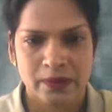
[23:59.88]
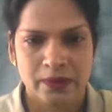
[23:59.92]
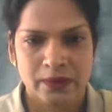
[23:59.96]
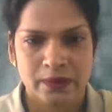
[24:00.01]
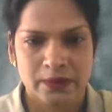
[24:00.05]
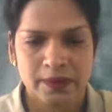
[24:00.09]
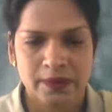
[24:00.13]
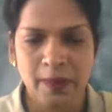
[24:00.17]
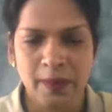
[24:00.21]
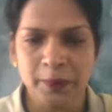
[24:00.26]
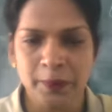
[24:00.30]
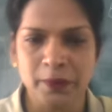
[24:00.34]

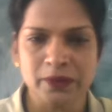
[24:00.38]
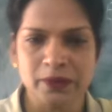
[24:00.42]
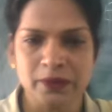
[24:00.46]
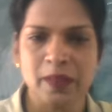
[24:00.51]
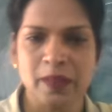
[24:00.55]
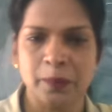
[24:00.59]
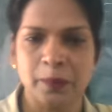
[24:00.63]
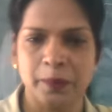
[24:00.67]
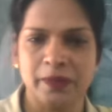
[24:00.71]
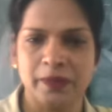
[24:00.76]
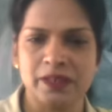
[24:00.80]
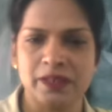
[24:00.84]
Suppose
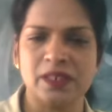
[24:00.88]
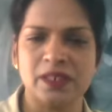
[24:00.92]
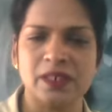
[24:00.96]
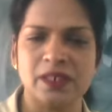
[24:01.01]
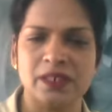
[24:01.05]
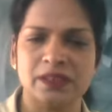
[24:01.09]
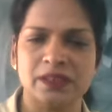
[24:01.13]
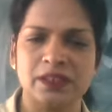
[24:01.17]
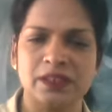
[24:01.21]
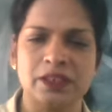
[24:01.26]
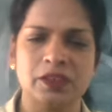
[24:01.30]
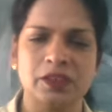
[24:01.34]
that piston
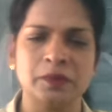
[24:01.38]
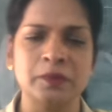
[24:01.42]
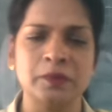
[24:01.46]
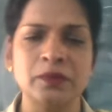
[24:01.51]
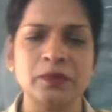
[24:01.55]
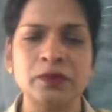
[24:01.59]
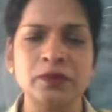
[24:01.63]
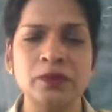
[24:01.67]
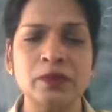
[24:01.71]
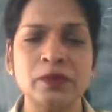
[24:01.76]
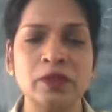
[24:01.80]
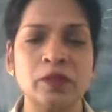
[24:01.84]
is a
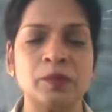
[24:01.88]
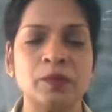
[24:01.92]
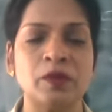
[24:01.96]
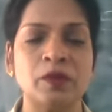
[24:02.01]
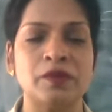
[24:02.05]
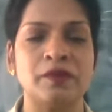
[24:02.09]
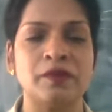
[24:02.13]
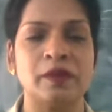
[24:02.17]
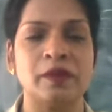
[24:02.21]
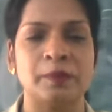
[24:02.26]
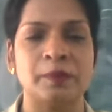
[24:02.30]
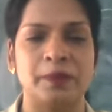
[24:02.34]
smooth
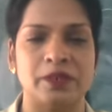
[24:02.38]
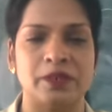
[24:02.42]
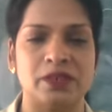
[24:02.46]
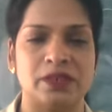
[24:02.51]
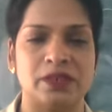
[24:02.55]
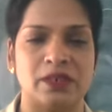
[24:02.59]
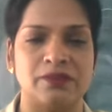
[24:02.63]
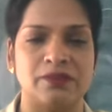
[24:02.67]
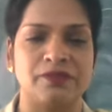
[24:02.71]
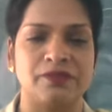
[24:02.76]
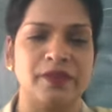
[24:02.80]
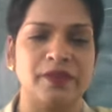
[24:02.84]
moving
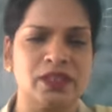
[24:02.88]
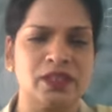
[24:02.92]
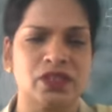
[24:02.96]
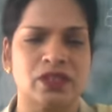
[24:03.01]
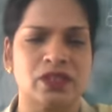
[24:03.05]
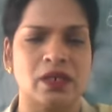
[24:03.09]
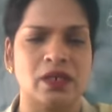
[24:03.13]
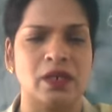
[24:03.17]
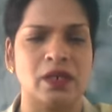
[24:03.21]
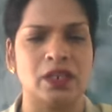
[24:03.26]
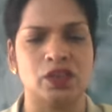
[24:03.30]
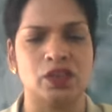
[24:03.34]
piston,
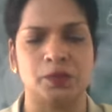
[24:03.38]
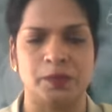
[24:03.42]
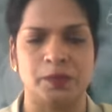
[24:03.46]
frictionless